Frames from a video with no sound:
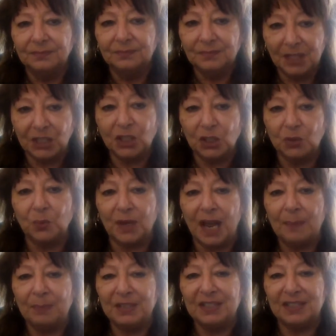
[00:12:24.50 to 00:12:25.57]
This is what
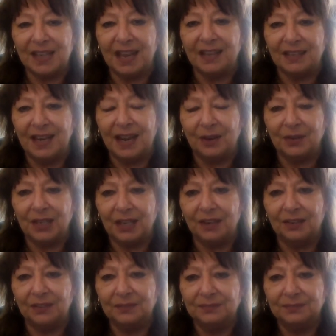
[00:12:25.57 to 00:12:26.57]
I've been saying out here.